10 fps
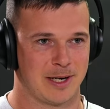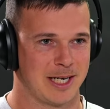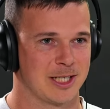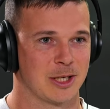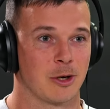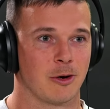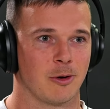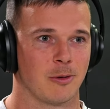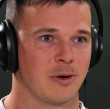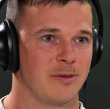ready to
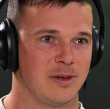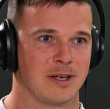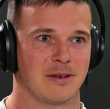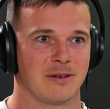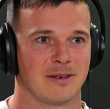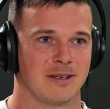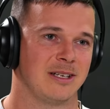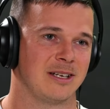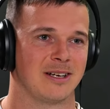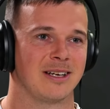go, or if you can,
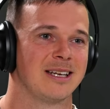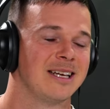you know.